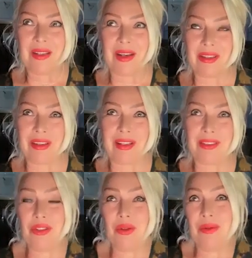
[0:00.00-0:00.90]
I
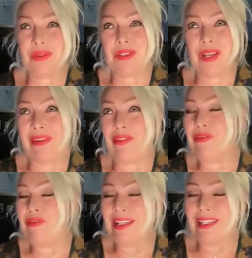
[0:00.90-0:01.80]
do have a
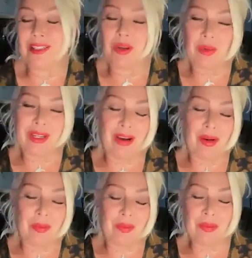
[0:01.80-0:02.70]
feeling that we
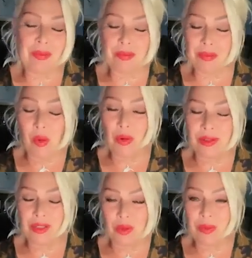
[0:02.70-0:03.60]
are
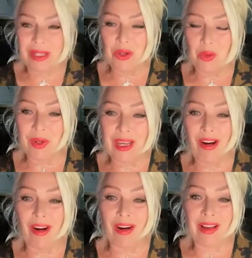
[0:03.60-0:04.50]
born to be who we
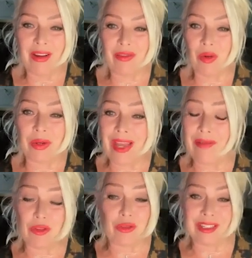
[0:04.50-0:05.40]
are for
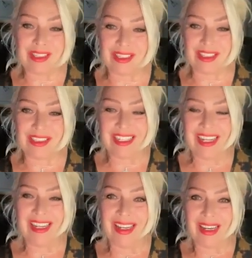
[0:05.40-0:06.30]
whatever reason,
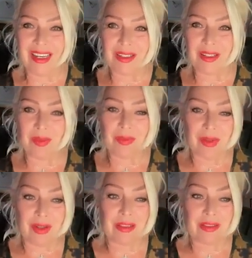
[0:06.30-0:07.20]
and
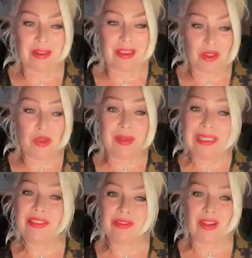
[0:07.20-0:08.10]
I do
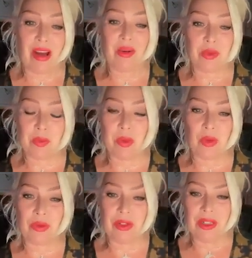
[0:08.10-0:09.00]
believe that I was
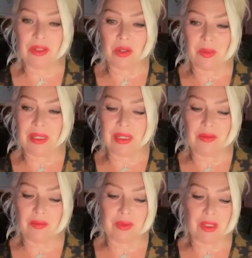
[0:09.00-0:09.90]
born to
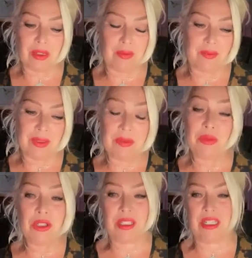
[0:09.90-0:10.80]
be in
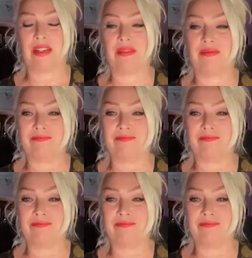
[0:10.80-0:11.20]
music.